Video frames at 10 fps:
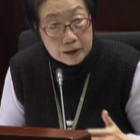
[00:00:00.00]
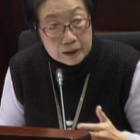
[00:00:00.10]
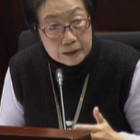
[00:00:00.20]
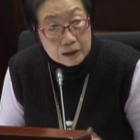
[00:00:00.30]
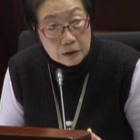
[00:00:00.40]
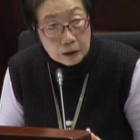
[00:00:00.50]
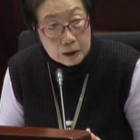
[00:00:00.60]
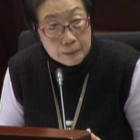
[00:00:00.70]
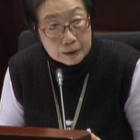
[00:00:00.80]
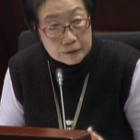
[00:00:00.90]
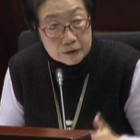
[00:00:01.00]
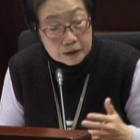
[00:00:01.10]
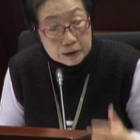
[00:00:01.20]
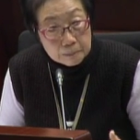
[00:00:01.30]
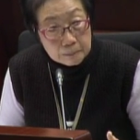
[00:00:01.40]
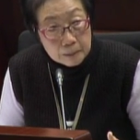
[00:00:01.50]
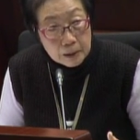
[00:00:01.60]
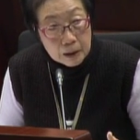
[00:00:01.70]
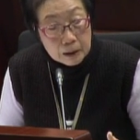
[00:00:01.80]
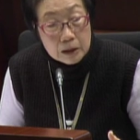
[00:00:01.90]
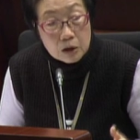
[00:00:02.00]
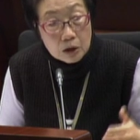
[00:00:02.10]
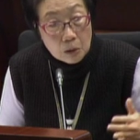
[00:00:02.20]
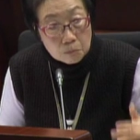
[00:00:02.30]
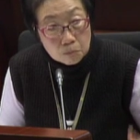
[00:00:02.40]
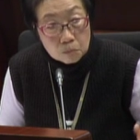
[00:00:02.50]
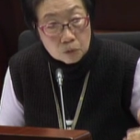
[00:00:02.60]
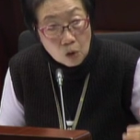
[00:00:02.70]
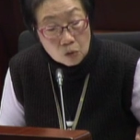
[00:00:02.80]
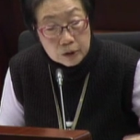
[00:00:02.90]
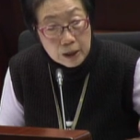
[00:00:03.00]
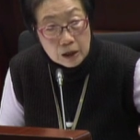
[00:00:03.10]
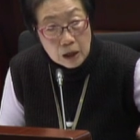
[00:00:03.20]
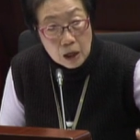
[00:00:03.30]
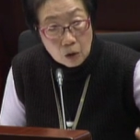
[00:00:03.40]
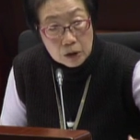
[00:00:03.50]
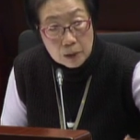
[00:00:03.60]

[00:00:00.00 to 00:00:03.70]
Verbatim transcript: Now there are disputes. So you